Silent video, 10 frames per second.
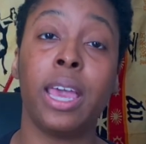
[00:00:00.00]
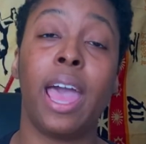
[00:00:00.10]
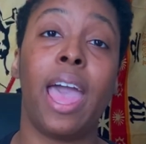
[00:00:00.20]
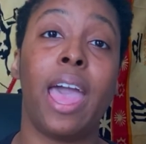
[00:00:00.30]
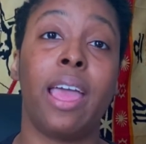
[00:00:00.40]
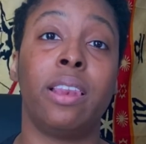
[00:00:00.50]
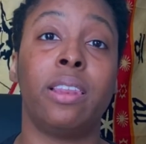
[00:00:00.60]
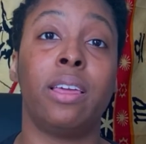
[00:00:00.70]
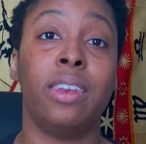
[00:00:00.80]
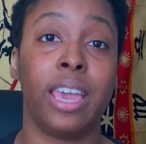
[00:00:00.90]
and
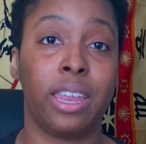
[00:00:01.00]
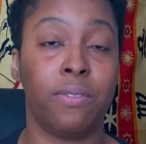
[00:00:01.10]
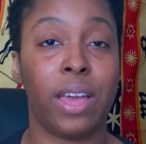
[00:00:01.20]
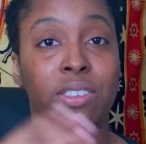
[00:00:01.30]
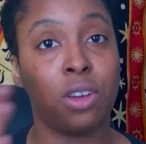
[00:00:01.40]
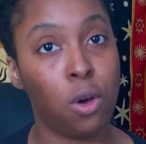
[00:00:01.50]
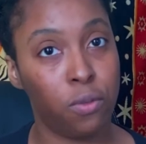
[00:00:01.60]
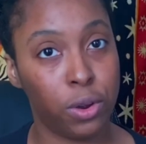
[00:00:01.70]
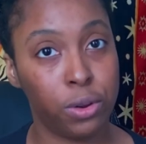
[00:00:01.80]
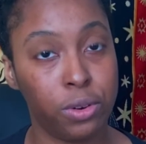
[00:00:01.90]
negative as
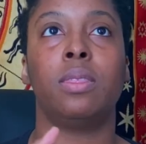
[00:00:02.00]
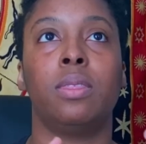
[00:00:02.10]
covert.